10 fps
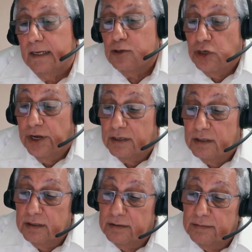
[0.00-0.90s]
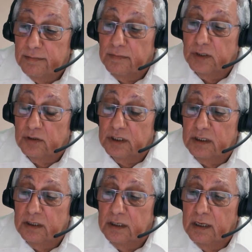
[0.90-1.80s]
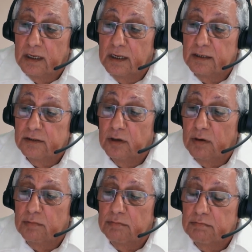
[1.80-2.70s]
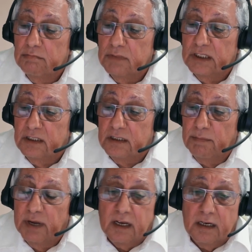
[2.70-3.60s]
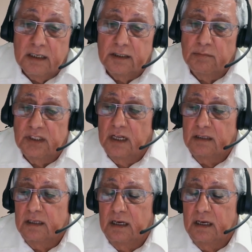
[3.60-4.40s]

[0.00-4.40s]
checked. Okay, so it's a mechanism that